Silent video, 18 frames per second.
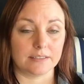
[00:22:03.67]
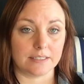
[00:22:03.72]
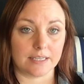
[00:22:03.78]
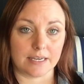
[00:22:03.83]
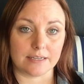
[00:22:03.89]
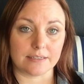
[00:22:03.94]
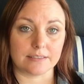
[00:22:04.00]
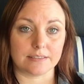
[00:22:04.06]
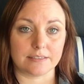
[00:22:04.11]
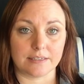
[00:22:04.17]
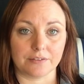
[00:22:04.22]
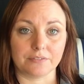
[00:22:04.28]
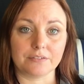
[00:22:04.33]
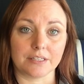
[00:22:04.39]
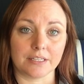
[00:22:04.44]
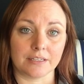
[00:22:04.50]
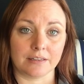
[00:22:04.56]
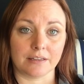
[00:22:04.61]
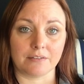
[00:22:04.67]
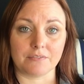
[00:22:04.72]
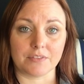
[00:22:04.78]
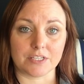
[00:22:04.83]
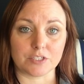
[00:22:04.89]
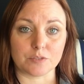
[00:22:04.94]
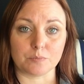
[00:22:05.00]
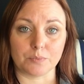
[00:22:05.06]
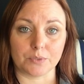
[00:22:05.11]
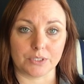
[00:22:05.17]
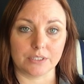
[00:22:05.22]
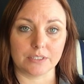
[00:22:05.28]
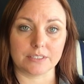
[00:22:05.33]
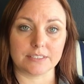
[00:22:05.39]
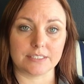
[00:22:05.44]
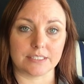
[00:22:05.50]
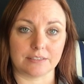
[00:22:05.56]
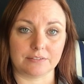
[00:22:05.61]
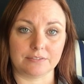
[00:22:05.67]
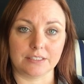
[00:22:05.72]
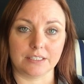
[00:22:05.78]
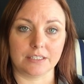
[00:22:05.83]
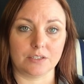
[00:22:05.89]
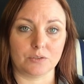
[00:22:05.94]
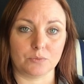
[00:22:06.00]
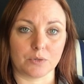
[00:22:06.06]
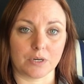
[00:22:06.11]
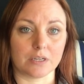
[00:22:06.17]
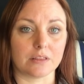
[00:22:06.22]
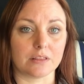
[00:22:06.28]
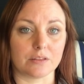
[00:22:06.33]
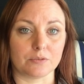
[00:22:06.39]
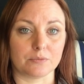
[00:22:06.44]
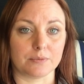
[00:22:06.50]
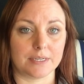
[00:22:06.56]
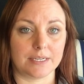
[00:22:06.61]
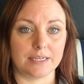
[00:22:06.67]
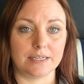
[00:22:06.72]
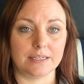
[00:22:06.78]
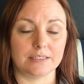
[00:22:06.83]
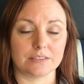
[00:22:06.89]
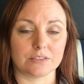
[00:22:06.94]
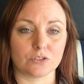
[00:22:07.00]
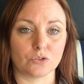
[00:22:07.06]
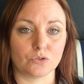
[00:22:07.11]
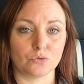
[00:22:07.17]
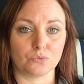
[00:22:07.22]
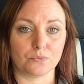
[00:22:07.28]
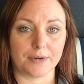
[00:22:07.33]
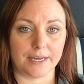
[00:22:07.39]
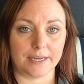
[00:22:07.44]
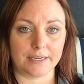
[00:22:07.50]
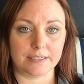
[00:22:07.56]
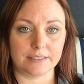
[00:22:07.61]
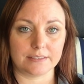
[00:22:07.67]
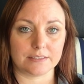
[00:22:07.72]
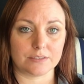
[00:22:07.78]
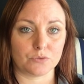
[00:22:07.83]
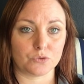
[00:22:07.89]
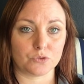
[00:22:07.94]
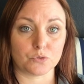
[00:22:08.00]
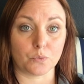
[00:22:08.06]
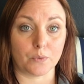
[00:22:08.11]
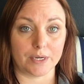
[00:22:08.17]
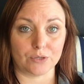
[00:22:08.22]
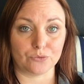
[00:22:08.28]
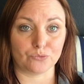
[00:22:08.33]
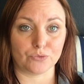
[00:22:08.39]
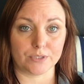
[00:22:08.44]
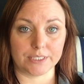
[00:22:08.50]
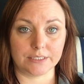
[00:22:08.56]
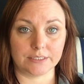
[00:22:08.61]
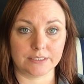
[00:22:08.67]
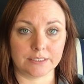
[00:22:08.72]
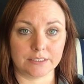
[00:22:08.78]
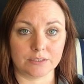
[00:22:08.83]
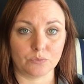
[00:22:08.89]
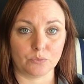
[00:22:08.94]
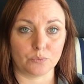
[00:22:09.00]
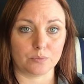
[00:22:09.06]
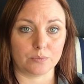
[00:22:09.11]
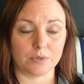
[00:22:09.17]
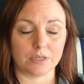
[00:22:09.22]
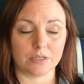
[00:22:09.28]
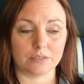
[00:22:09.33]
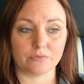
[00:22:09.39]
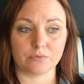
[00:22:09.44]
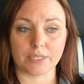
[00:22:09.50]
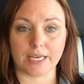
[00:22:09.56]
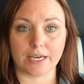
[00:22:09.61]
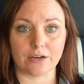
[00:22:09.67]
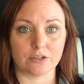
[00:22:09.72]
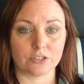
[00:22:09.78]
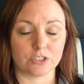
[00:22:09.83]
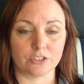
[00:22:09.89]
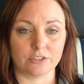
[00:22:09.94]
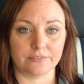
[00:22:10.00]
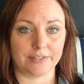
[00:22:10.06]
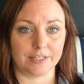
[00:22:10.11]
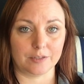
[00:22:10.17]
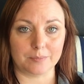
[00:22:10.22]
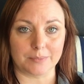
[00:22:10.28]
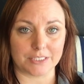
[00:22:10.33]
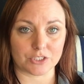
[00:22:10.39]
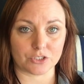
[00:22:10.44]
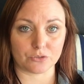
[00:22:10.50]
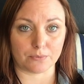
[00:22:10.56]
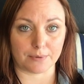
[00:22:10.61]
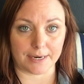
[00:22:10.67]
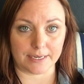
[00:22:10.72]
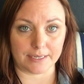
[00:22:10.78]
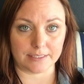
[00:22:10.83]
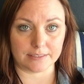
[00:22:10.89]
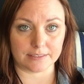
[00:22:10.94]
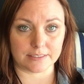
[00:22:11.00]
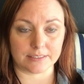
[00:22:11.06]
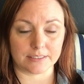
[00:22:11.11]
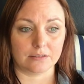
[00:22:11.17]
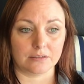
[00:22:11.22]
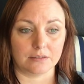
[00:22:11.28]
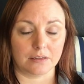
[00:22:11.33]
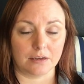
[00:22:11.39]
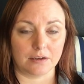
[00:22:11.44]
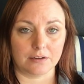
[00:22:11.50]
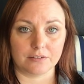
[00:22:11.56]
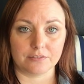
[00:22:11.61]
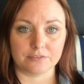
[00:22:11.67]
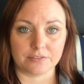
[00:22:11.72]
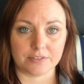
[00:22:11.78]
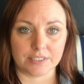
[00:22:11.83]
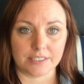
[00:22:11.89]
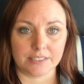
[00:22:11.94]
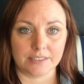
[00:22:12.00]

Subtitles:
yes, definitely love this book, definitely worth the read. It's great, it's well written, character development's great. Love